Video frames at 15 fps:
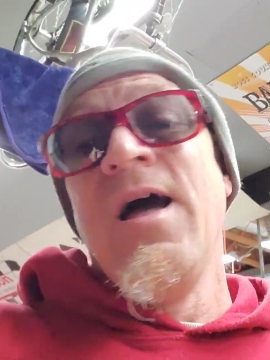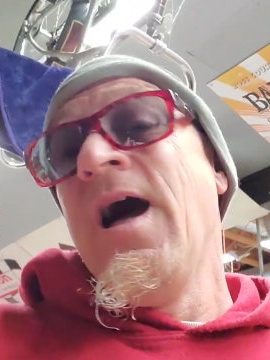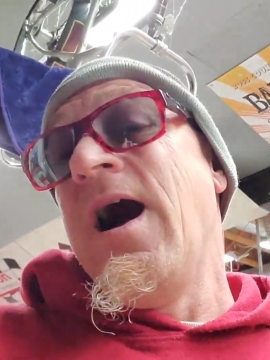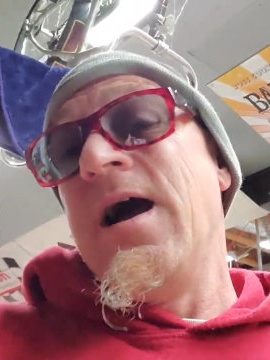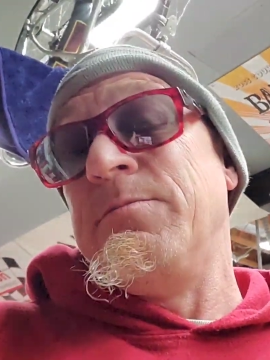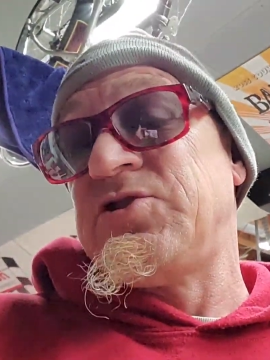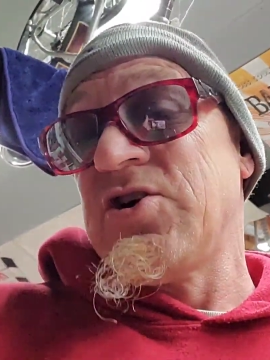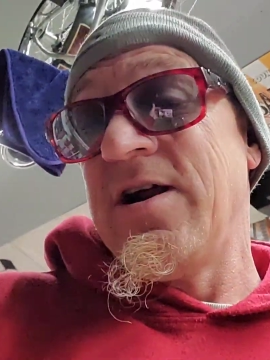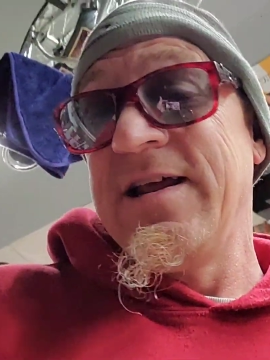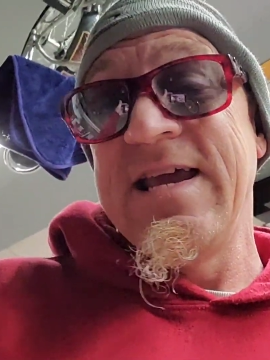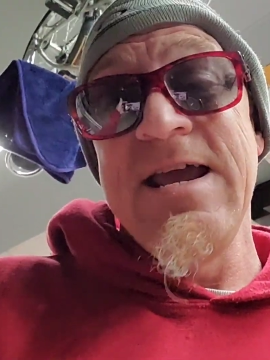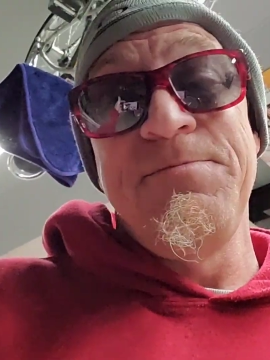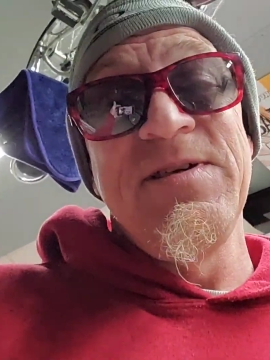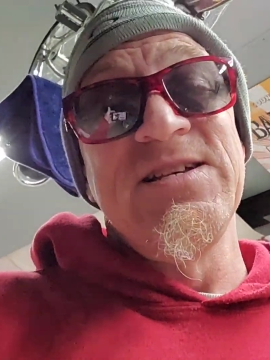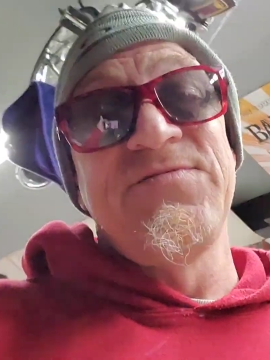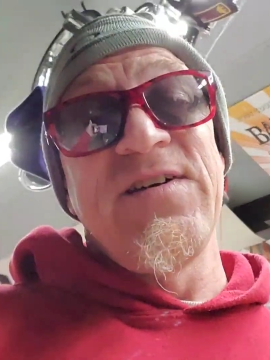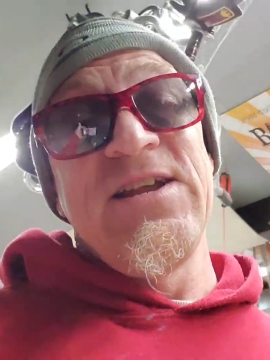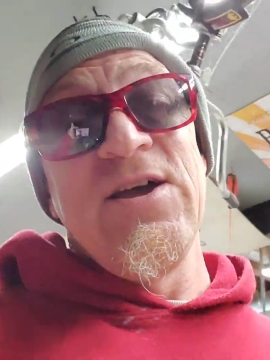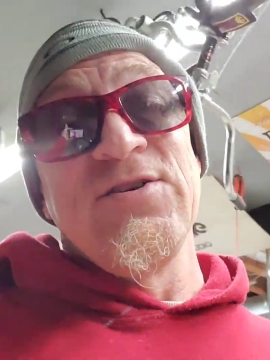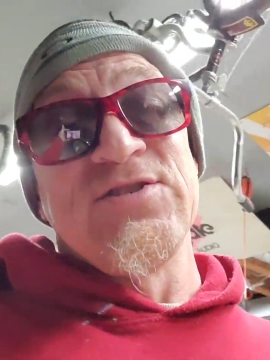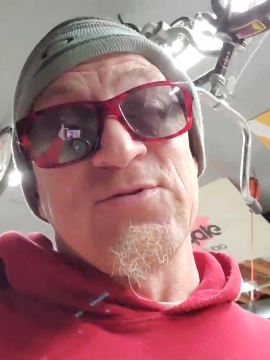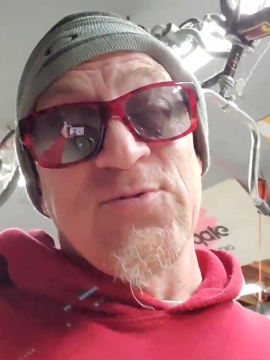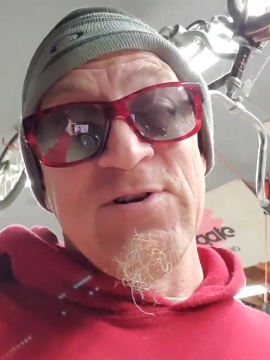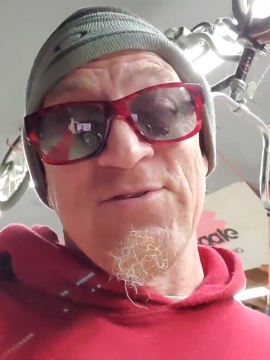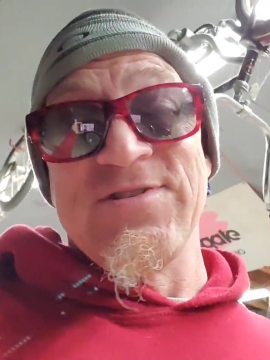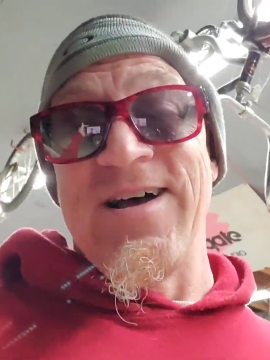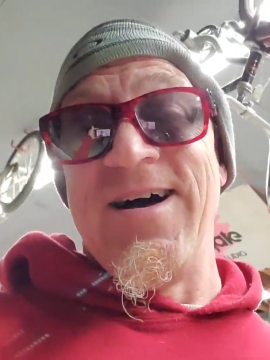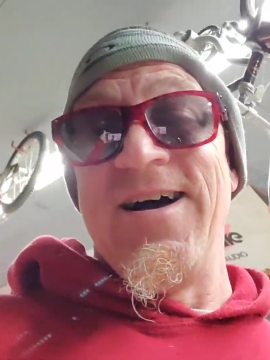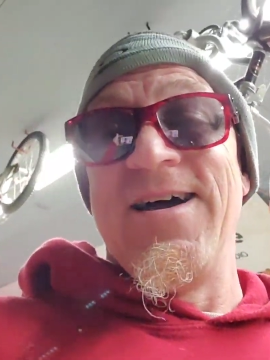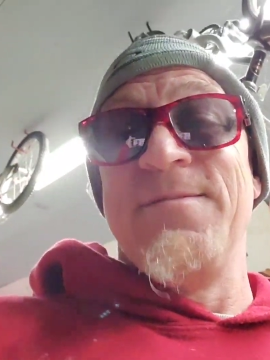I'm trying to keep these videos in real
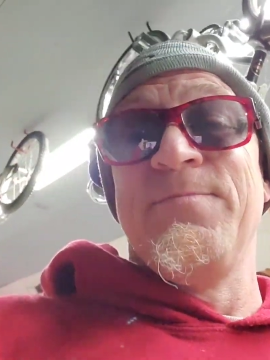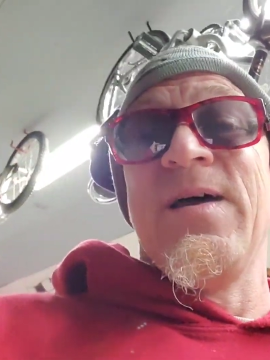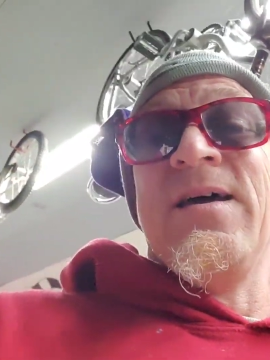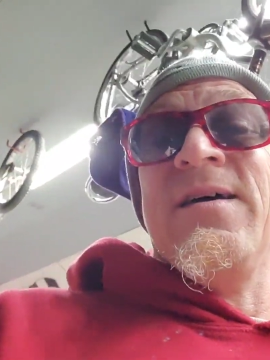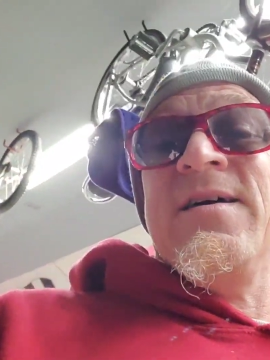time.